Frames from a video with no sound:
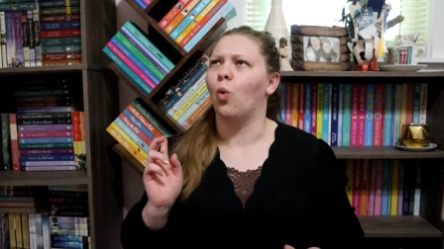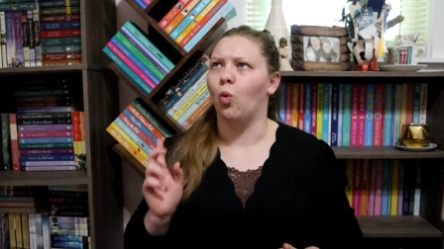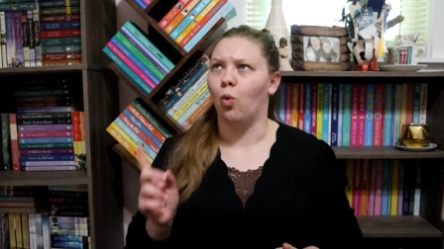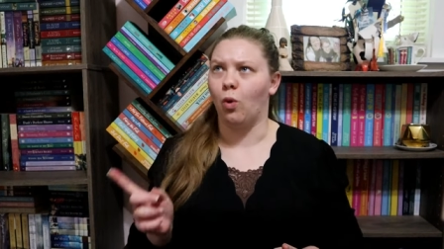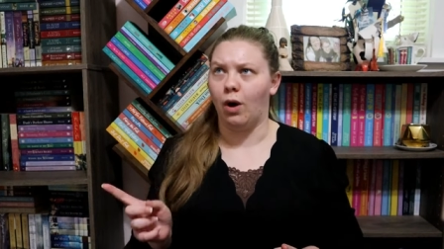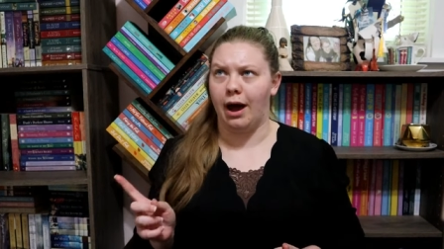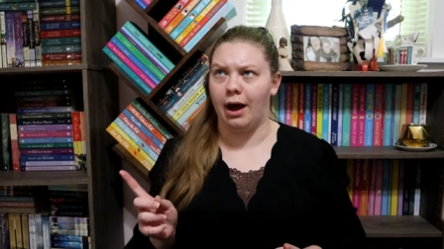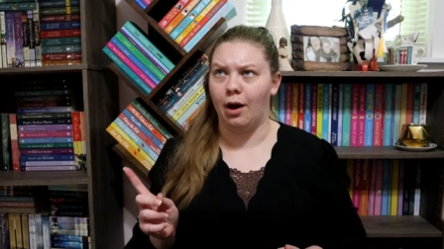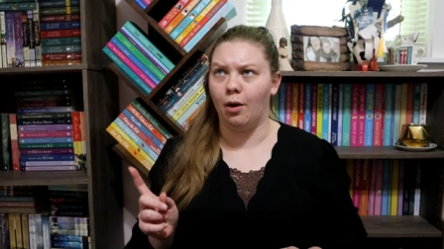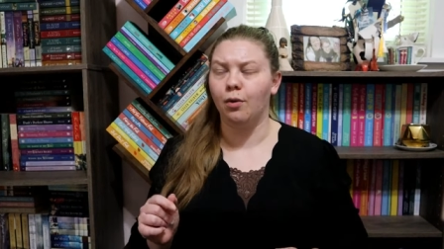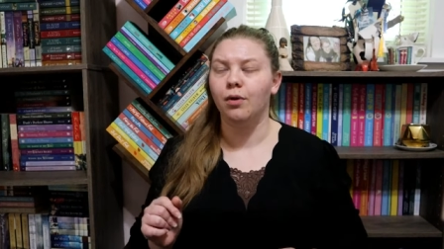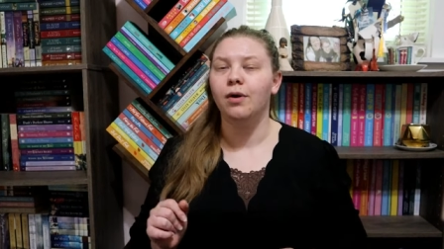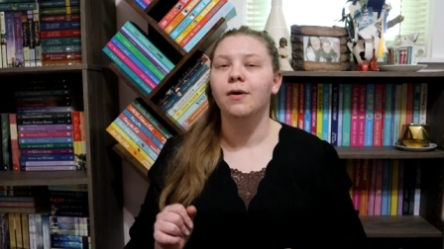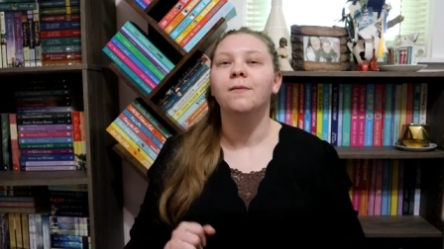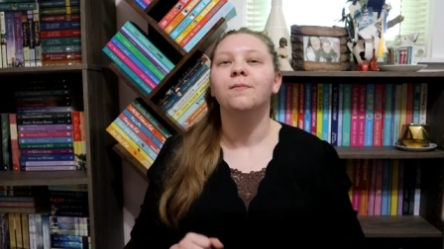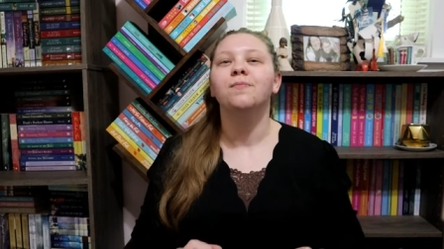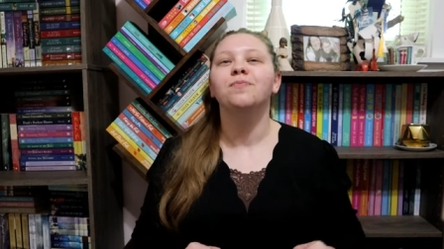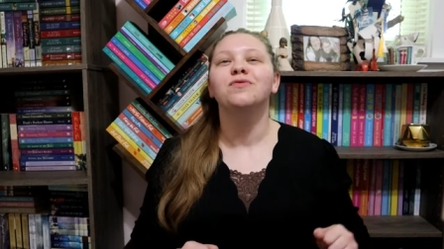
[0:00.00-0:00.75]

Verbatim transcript: wow.